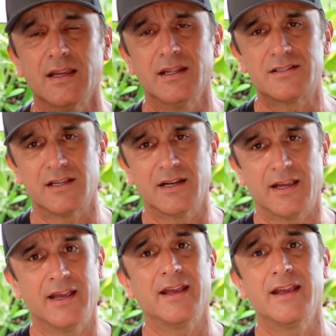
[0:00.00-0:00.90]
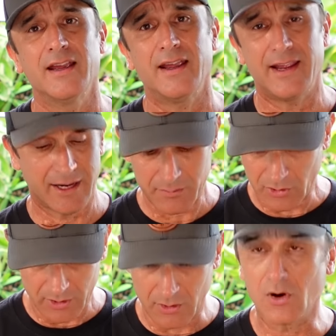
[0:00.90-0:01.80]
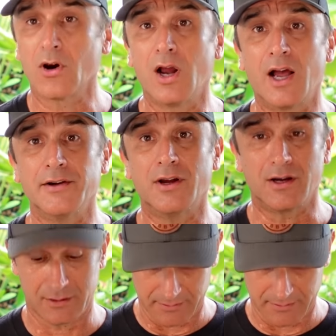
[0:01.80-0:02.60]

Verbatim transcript: it's in a hamburger or a hot dog.